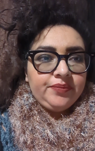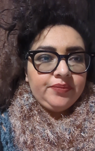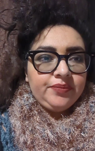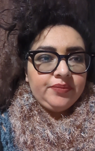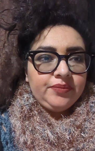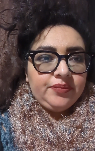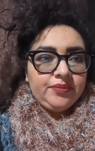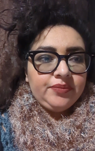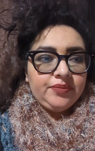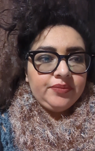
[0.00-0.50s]

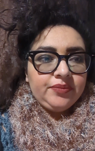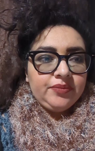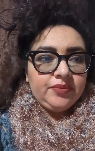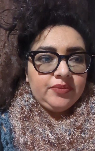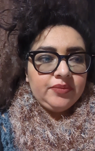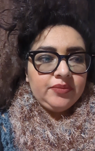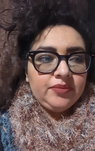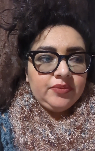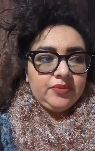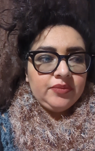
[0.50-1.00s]

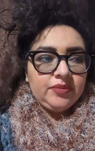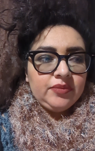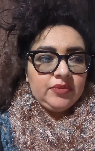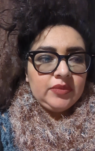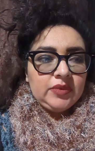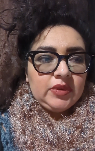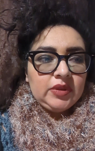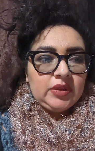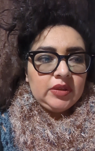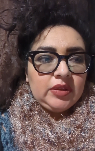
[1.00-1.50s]

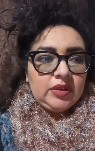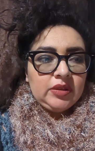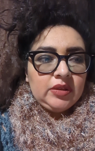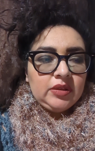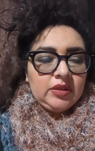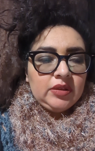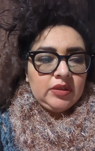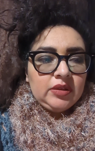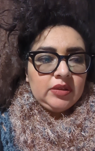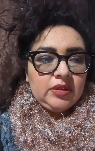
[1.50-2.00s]

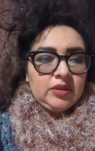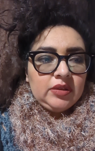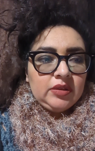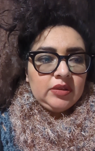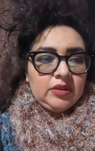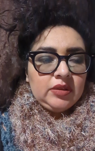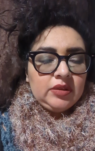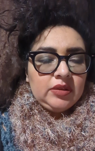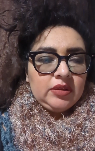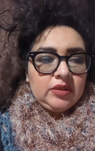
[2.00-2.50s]

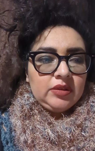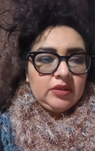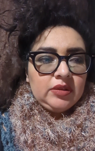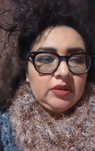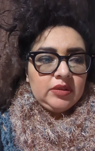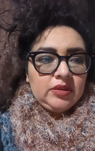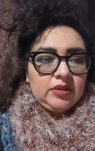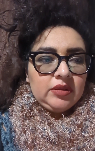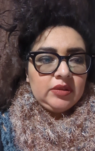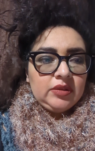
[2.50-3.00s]

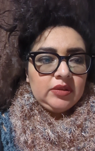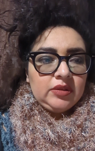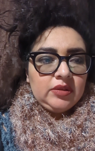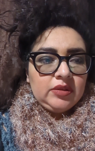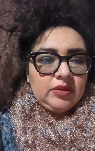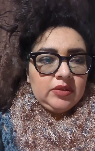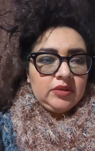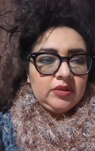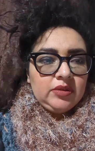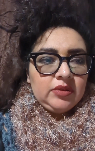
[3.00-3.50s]

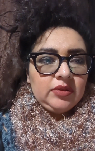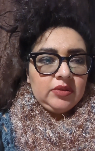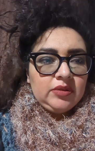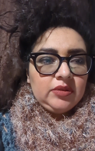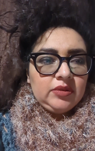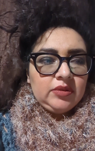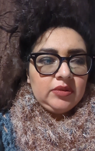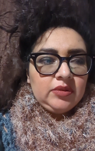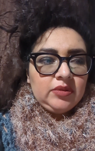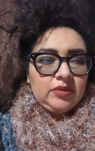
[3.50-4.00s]
Nothing is said.